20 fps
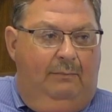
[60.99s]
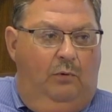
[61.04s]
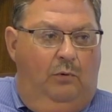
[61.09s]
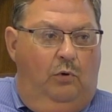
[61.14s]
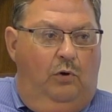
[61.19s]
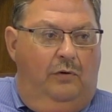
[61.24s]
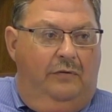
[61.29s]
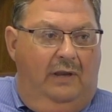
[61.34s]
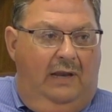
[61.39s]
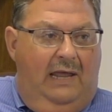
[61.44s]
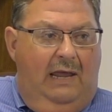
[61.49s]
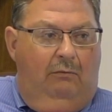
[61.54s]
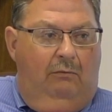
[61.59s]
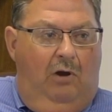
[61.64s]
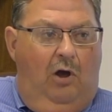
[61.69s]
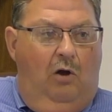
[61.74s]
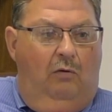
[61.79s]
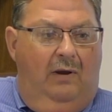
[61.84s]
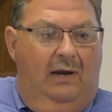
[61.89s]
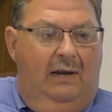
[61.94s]
more than they
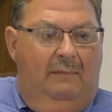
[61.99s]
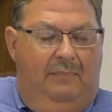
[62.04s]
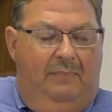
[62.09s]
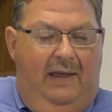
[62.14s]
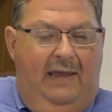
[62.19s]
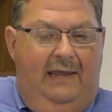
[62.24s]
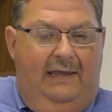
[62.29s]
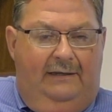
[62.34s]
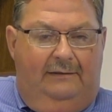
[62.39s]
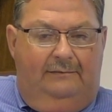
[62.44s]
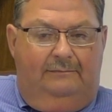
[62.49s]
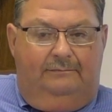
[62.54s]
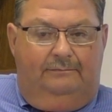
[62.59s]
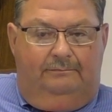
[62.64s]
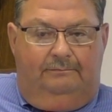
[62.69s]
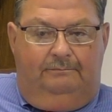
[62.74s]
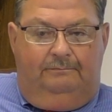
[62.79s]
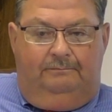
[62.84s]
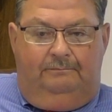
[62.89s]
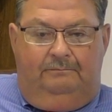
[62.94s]
were already paying.
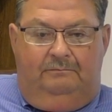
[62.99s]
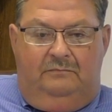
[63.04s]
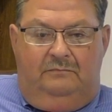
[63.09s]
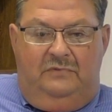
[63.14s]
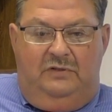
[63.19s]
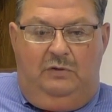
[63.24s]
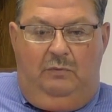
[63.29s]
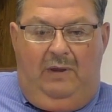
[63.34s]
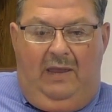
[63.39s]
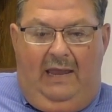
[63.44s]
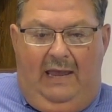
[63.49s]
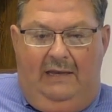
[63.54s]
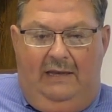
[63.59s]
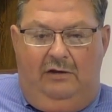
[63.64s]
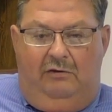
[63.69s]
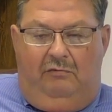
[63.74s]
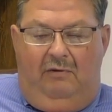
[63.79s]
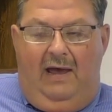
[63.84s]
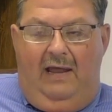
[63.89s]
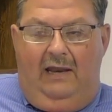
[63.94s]
So we had
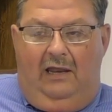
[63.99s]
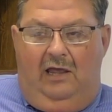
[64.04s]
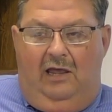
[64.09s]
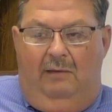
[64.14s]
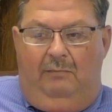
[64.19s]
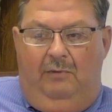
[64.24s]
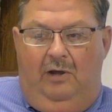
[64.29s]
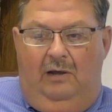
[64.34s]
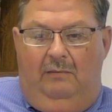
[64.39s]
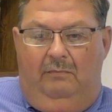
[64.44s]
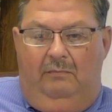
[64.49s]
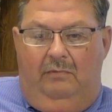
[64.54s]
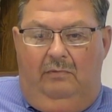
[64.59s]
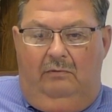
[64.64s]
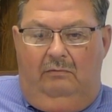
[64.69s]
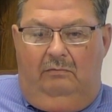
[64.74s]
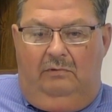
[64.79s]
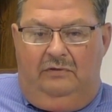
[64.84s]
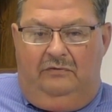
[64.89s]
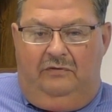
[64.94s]
to try to come
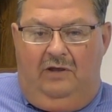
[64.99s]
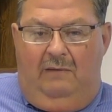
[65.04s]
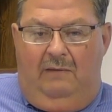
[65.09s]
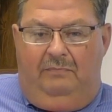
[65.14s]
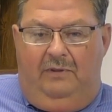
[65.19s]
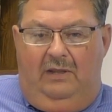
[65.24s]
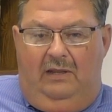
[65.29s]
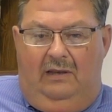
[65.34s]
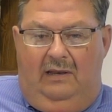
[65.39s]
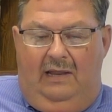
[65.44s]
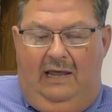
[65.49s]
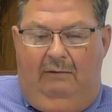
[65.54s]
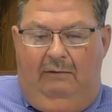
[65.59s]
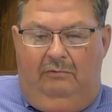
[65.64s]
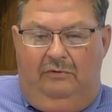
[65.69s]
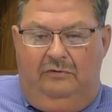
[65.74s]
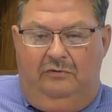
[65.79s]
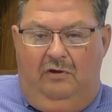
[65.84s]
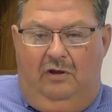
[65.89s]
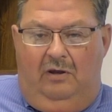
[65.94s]
up with something
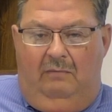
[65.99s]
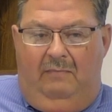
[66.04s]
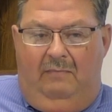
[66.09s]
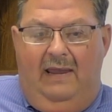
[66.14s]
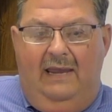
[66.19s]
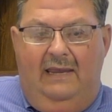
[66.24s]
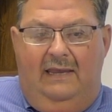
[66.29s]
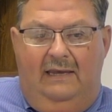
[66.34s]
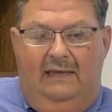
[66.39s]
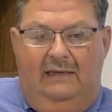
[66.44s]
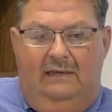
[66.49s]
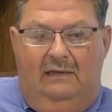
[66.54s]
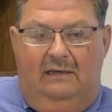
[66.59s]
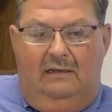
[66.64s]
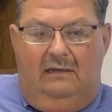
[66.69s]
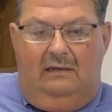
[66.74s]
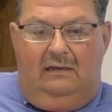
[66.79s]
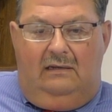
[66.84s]
that was going to make it